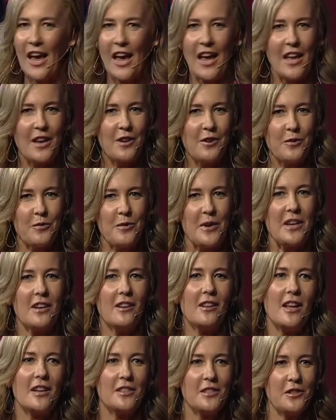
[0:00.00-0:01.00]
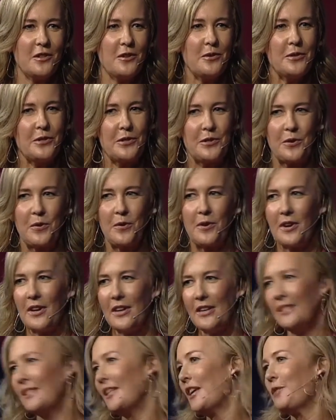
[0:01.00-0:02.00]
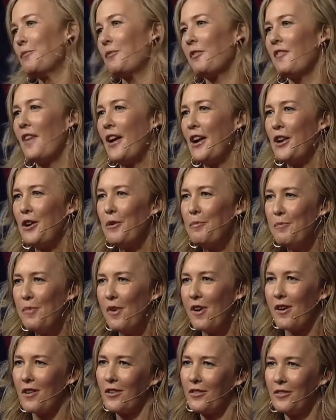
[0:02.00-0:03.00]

And we collected those stories and provided a book